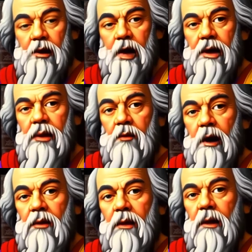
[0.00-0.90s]
which
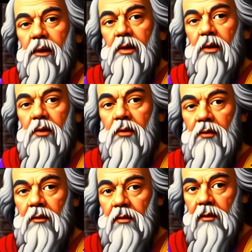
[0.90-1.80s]
holds significance in
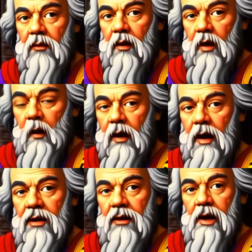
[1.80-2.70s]
terms of
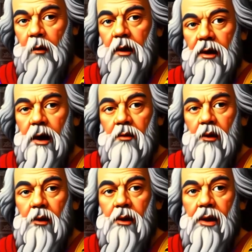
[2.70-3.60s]
spiritual connection
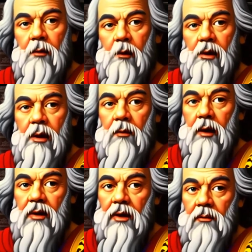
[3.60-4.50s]
and divine
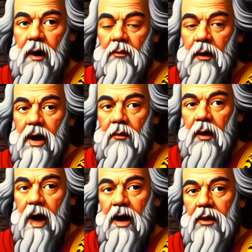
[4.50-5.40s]
guidance.
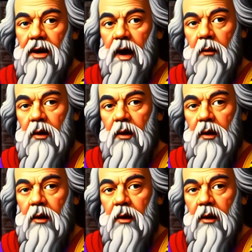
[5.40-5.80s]
Join us